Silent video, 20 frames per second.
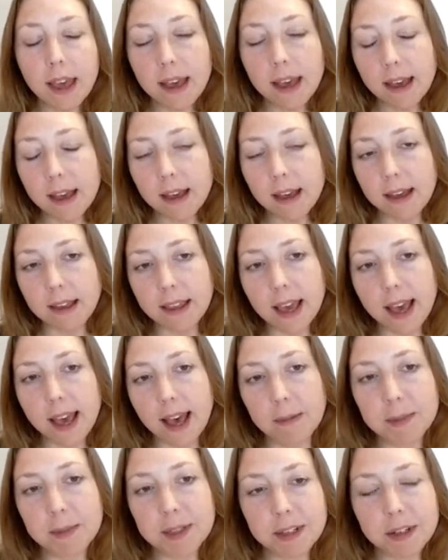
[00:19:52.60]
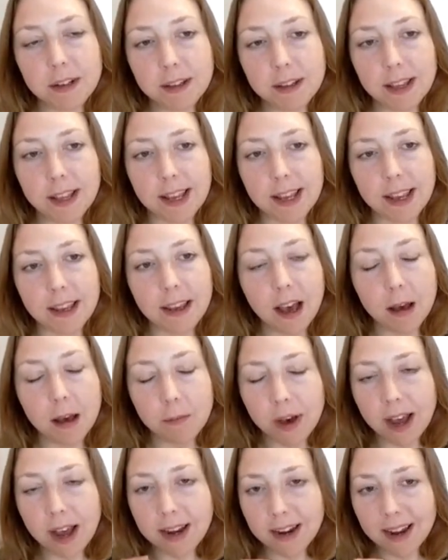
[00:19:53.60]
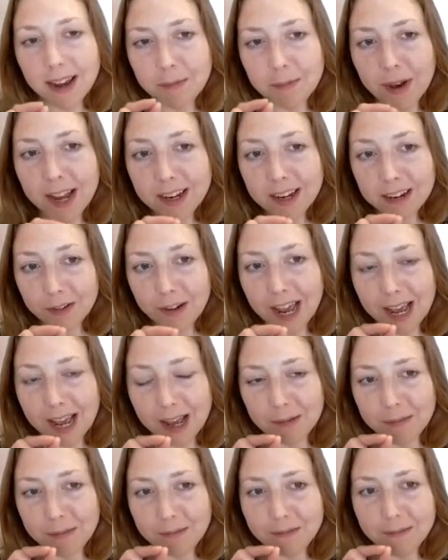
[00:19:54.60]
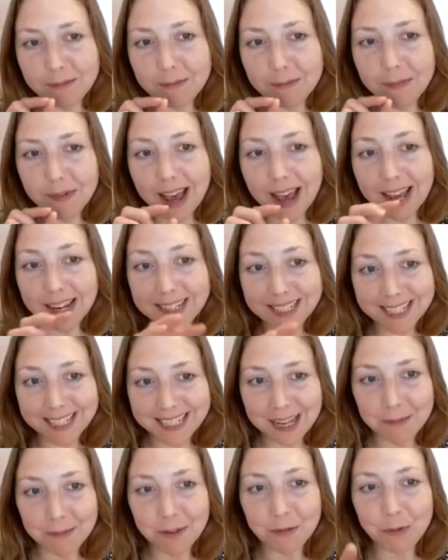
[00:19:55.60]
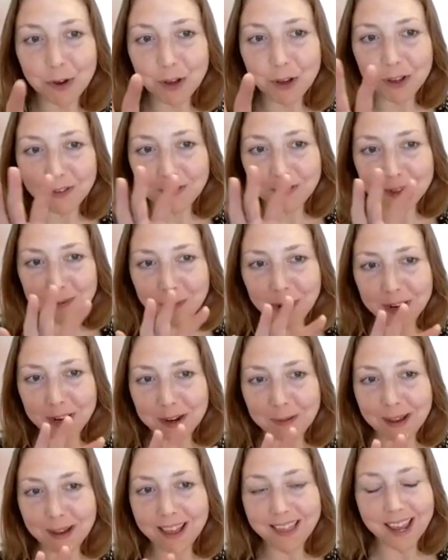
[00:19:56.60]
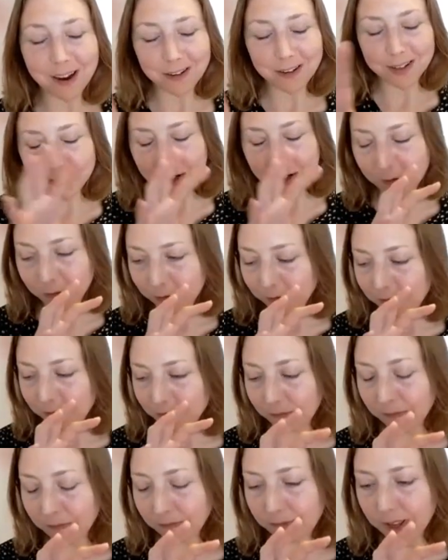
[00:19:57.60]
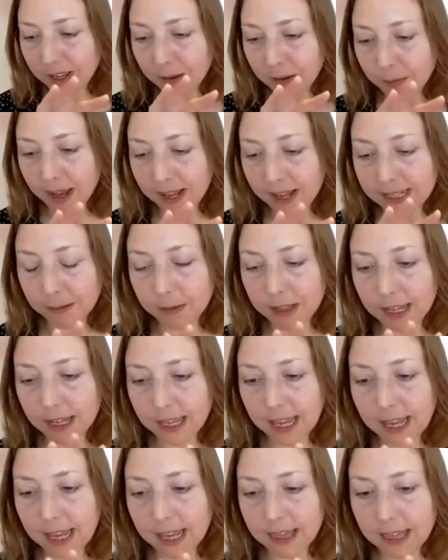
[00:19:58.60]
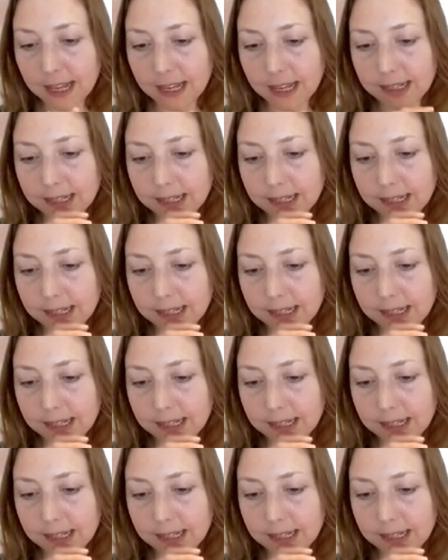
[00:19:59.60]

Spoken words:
Yeah, absolutely. I might add to some of what you've spoken about there and sort of think about some of the key